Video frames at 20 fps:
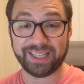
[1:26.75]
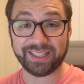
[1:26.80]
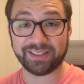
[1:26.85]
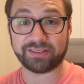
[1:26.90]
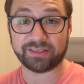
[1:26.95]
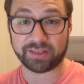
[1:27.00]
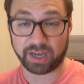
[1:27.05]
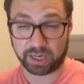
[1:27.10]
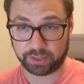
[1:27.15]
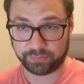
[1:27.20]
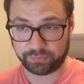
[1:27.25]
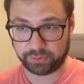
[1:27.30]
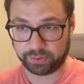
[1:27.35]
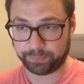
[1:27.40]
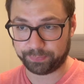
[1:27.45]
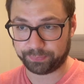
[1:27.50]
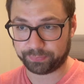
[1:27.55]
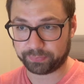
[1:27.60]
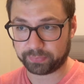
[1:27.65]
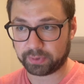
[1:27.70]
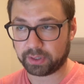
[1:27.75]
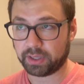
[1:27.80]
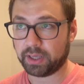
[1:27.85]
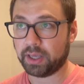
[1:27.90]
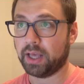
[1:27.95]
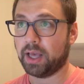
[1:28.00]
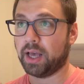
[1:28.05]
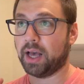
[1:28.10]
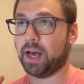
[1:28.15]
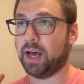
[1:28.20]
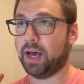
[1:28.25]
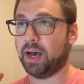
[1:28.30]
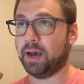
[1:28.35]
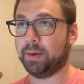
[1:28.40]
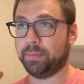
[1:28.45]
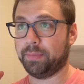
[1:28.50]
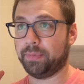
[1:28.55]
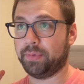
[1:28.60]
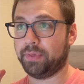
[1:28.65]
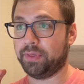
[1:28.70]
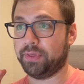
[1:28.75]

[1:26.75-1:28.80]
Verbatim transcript: inside of it. Um,